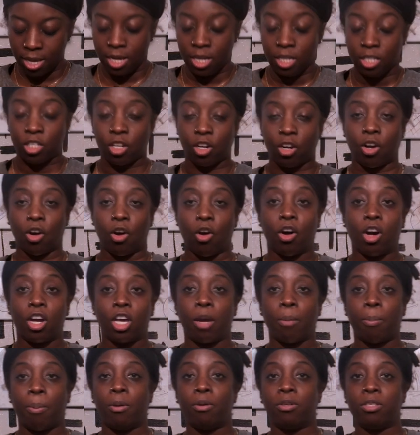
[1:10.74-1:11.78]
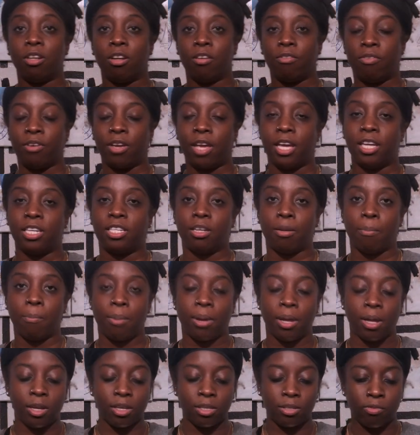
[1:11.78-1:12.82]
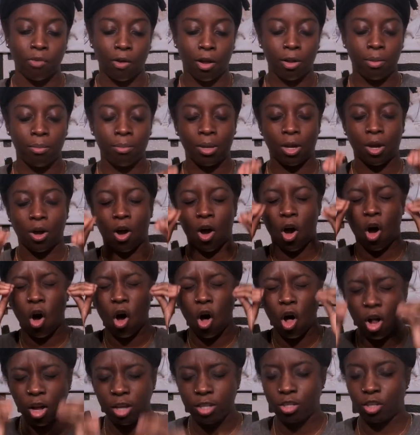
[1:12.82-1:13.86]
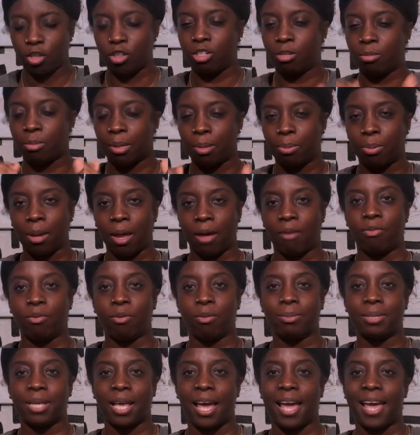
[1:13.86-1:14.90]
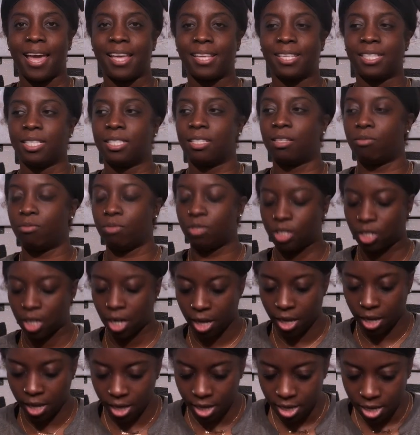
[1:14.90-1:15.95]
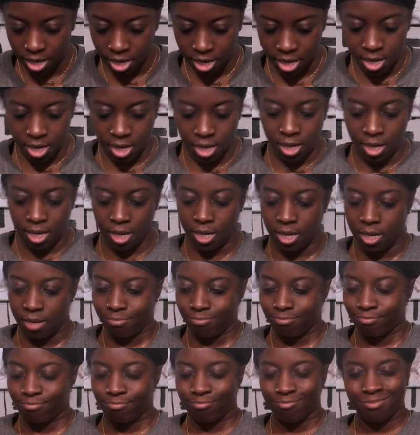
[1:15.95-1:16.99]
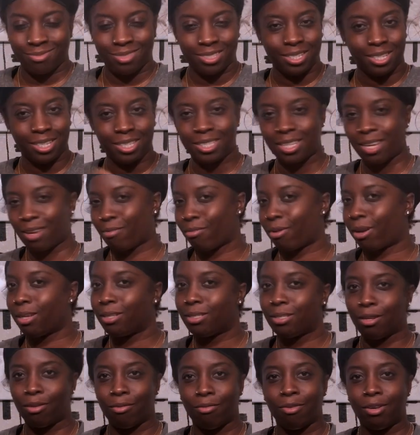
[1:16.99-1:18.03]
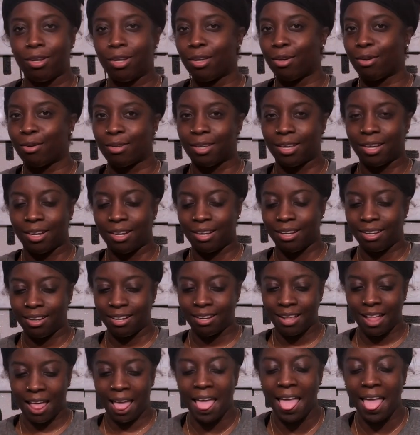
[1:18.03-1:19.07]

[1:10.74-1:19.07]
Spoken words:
Turn on all your post notification bells. Follow me on all social media platforms at EssenceofShay. Let's get right into the video, y'all.